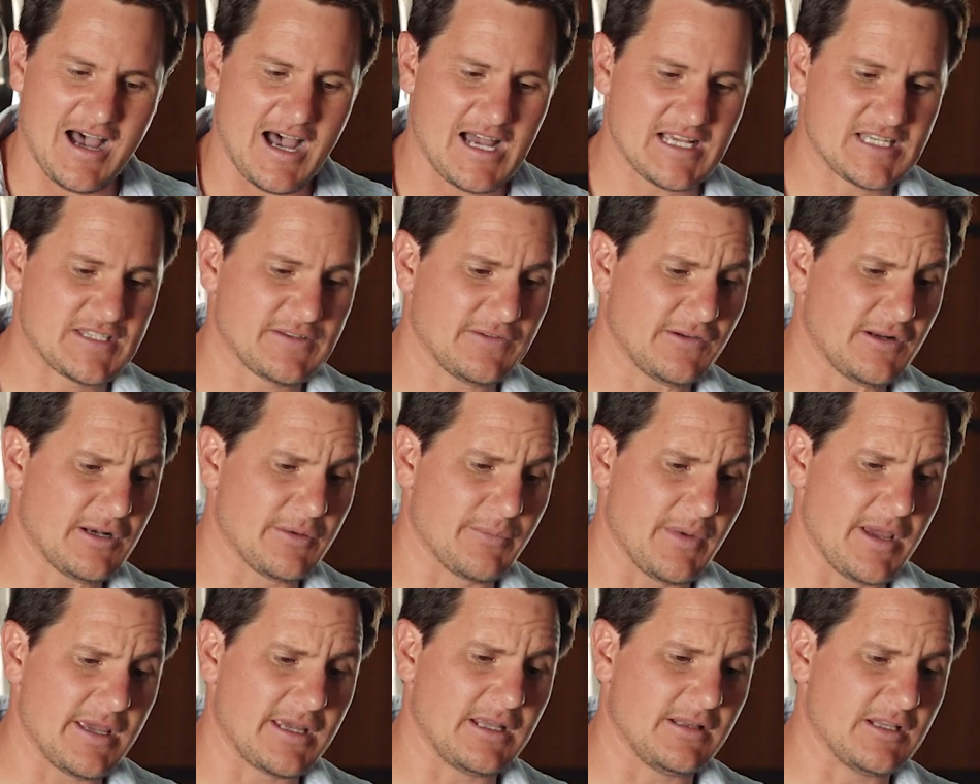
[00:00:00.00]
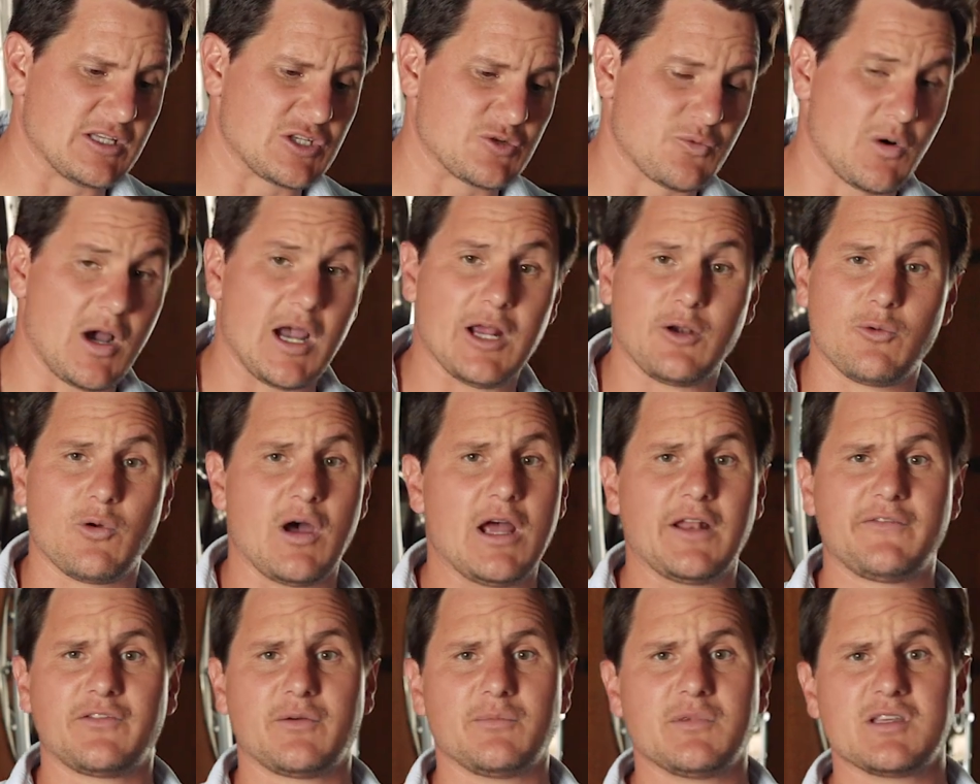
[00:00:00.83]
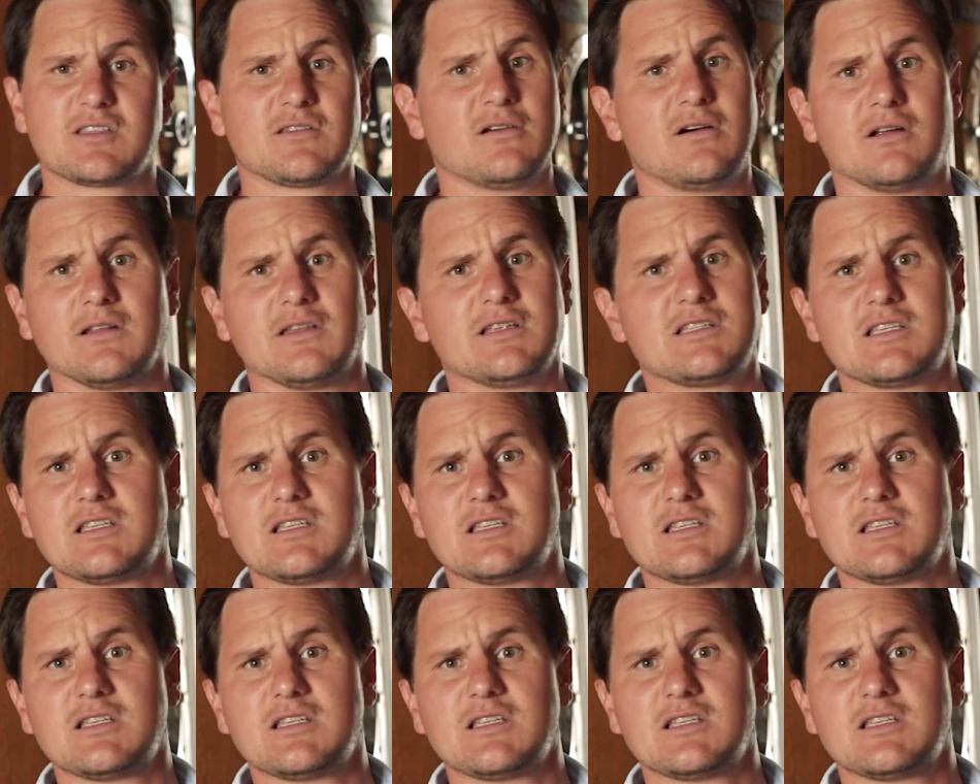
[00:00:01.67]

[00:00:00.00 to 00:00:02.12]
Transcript: I started making this wine right from the start.